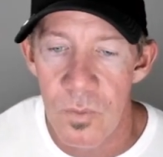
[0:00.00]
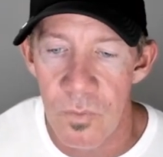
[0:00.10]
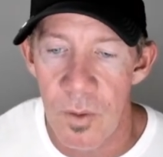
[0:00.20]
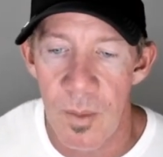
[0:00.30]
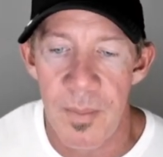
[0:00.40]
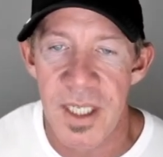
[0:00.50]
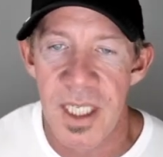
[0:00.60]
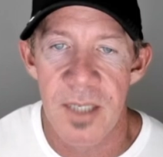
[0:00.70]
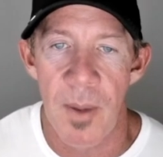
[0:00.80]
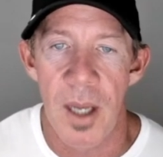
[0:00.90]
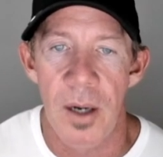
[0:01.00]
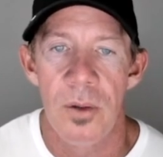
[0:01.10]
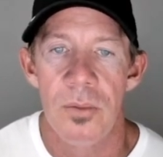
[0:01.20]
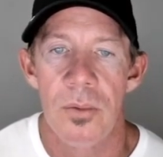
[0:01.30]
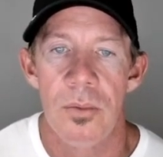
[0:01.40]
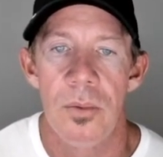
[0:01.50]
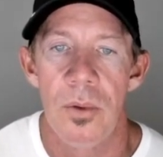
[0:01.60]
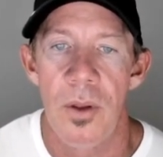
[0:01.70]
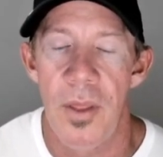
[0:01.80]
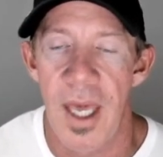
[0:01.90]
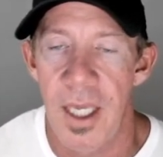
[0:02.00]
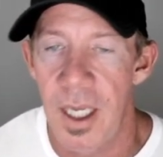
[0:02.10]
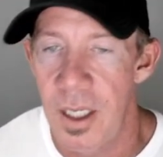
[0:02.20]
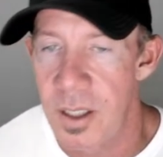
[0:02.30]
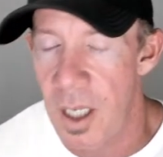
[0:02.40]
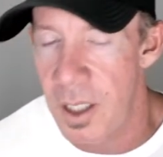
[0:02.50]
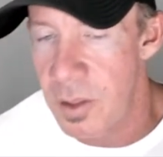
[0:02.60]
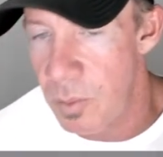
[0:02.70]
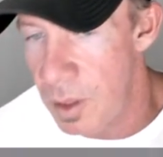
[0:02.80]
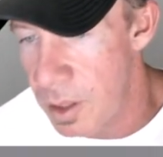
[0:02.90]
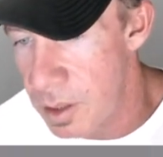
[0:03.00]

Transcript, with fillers: from a business model, they get in touch with